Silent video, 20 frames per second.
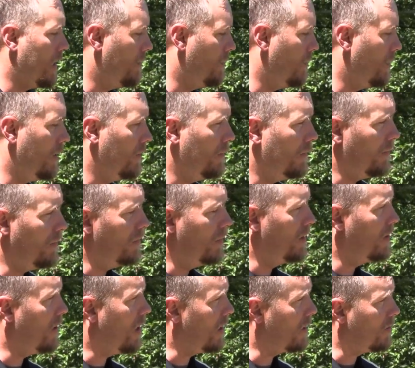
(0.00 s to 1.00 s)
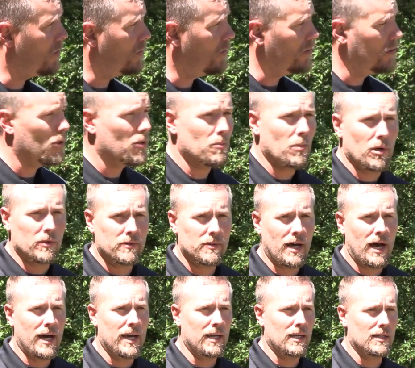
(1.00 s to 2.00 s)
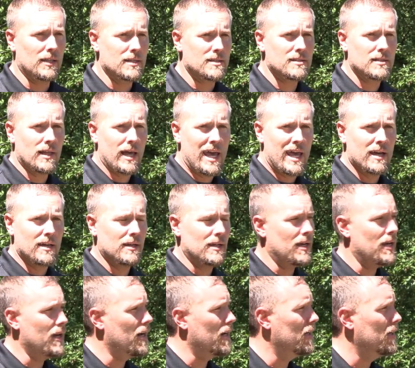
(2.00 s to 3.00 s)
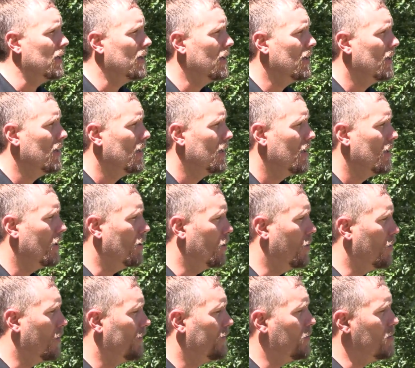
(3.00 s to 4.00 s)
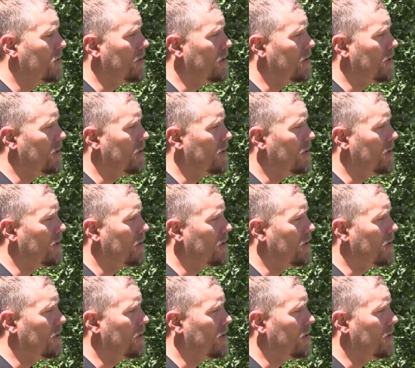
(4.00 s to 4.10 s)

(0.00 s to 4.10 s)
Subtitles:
that when we talked earlier about tying this land in, if